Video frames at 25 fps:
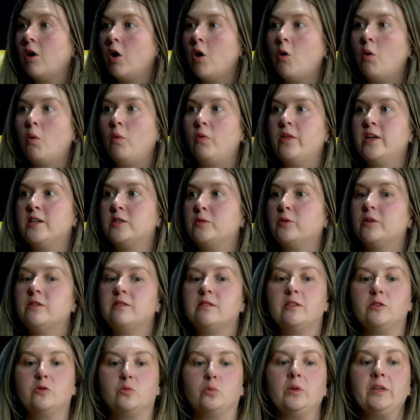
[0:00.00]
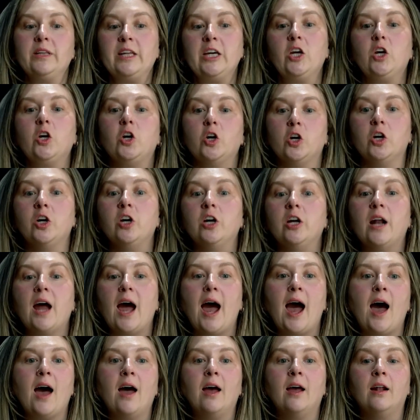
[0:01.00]
Oh, this person is really good
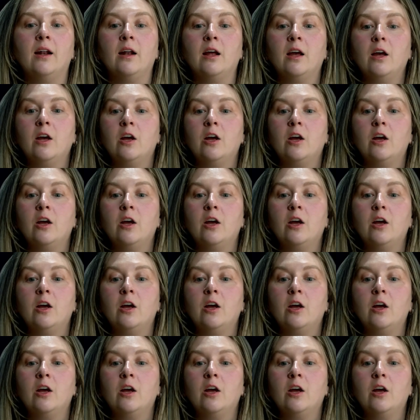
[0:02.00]
at